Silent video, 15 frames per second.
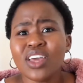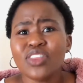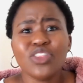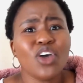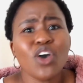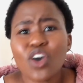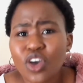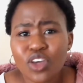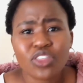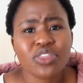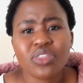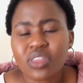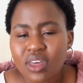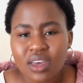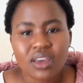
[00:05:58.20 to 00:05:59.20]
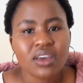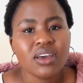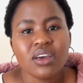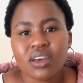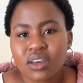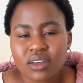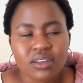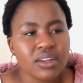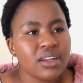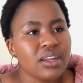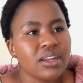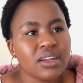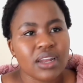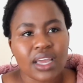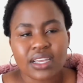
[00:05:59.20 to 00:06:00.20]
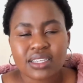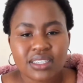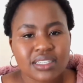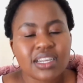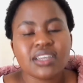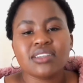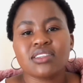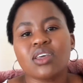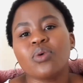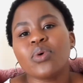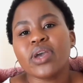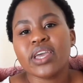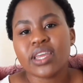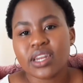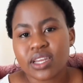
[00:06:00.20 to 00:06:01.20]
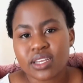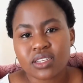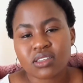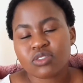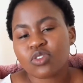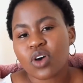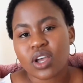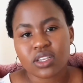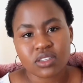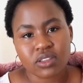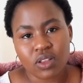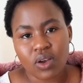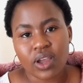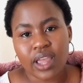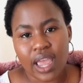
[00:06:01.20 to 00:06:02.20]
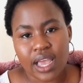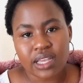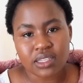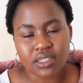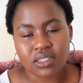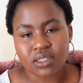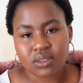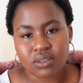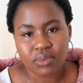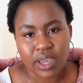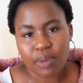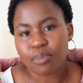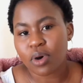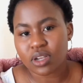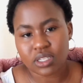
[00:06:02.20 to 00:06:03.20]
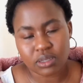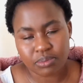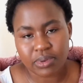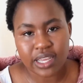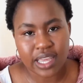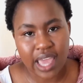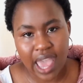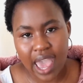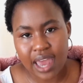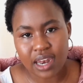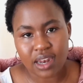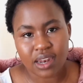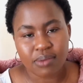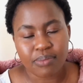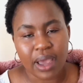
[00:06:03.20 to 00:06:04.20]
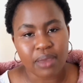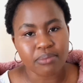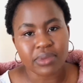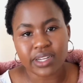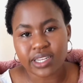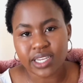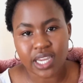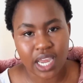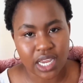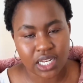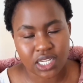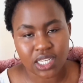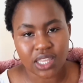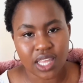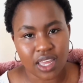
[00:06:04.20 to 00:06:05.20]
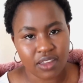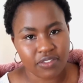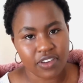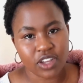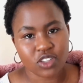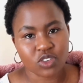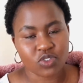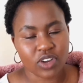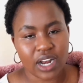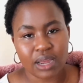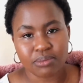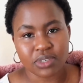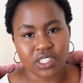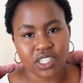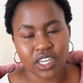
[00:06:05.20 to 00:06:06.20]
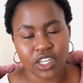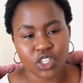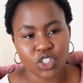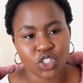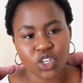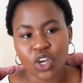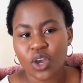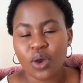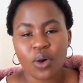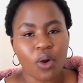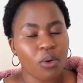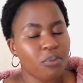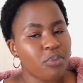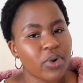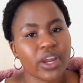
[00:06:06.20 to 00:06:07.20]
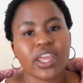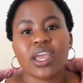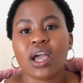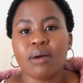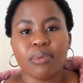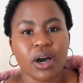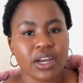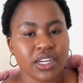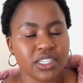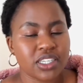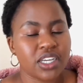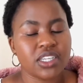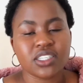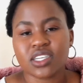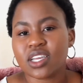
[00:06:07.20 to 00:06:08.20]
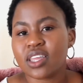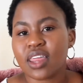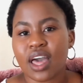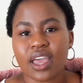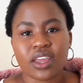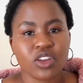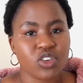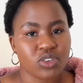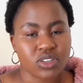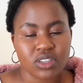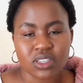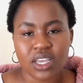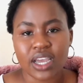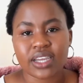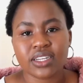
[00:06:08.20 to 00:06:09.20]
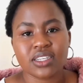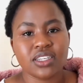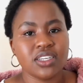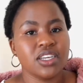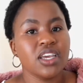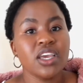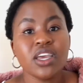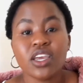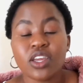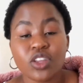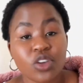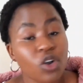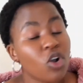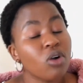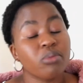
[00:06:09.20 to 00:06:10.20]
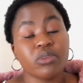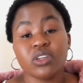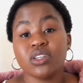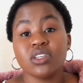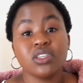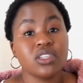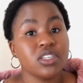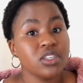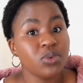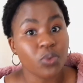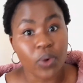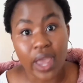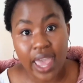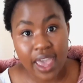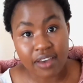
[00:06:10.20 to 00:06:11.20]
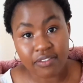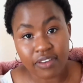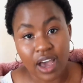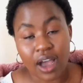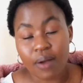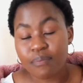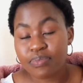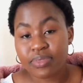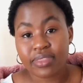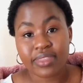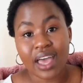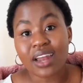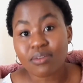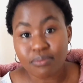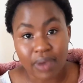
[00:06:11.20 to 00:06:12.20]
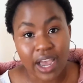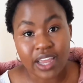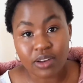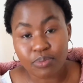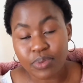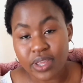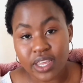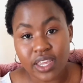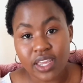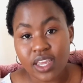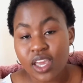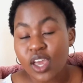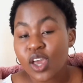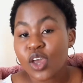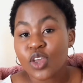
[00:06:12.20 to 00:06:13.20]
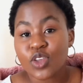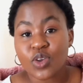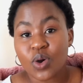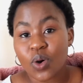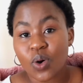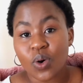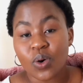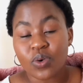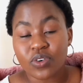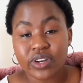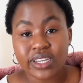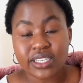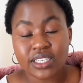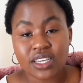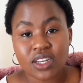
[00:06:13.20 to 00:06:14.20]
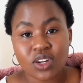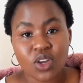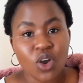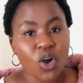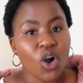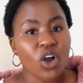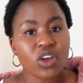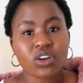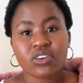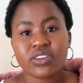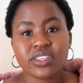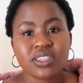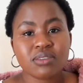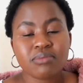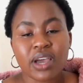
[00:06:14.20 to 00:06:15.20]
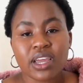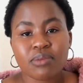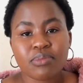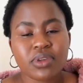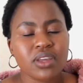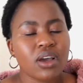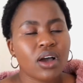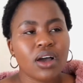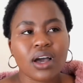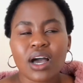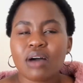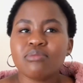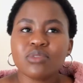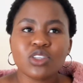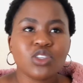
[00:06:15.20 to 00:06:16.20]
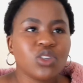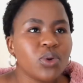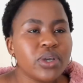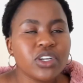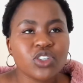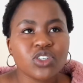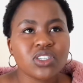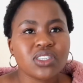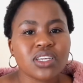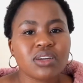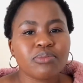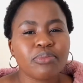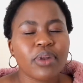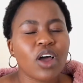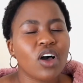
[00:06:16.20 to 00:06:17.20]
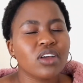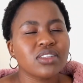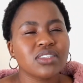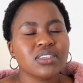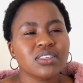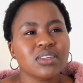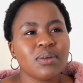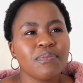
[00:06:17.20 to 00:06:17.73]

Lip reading: the earth like stays the way it is for as long as it possibly can, by mitigating the effects of climate change or bringing about a change either in your society, in your community, wherever. That might be your reason, or your reason might be, I'm so interested in plants.